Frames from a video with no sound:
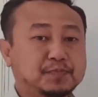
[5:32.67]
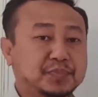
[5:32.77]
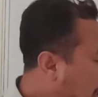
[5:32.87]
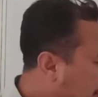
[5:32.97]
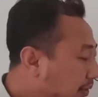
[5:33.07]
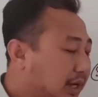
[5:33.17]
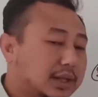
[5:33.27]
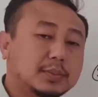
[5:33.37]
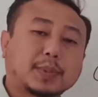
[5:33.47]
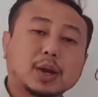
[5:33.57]
After that,
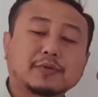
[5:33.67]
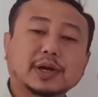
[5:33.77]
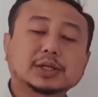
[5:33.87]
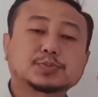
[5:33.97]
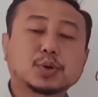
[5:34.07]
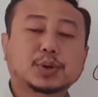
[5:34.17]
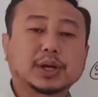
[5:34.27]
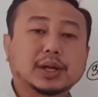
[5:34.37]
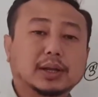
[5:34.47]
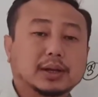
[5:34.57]
the pyruvate is
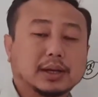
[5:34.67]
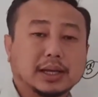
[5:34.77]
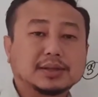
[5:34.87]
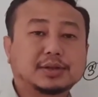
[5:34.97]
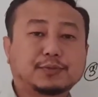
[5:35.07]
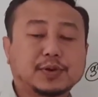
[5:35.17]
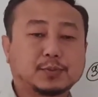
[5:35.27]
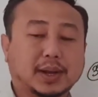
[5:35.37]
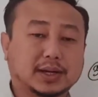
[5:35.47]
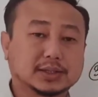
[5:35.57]
broken in different
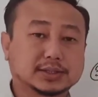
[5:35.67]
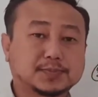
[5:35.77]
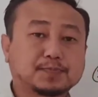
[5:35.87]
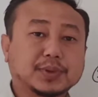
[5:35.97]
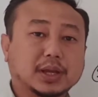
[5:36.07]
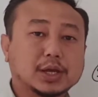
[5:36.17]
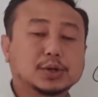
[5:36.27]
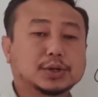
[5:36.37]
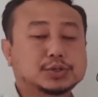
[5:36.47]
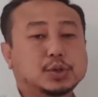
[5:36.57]
manners in
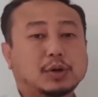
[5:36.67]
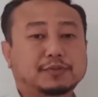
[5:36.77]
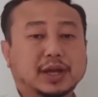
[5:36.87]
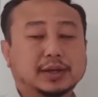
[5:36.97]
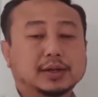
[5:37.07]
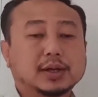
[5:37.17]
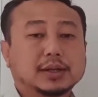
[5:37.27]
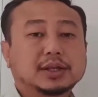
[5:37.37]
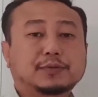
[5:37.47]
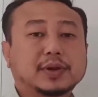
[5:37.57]
order to obtain
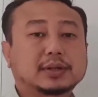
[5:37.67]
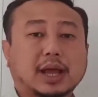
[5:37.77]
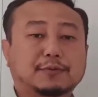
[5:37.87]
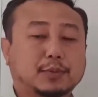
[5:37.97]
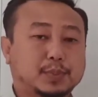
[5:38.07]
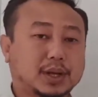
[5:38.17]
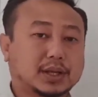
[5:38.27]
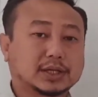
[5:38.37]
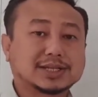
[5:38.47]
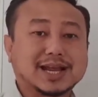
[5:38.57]
different types of
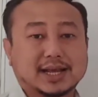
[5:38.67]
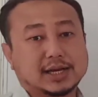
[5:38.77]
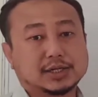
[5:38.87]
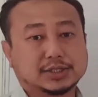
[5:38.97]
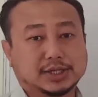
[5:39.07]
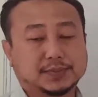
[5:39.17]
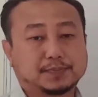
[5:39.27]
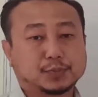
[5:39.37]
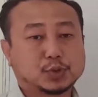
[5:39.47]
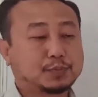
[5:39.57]
products and
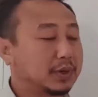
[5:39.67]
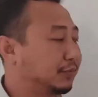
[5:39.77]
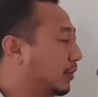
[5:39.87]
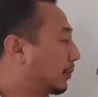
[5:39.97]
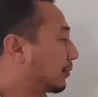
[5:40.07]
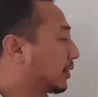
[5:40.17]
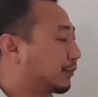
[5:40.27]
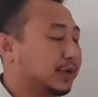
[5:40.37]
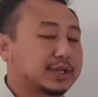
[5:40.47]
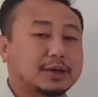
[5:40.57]
energy to perform
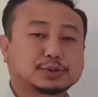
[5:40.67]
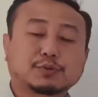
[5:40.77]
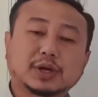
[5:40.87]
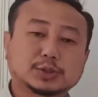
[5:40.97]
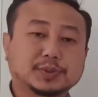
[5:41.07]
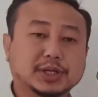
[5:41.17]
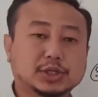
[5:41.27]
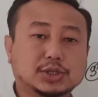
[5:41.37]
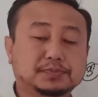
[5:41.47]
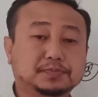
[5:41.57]
different types of
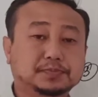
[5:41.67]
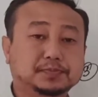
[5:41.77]
respiration.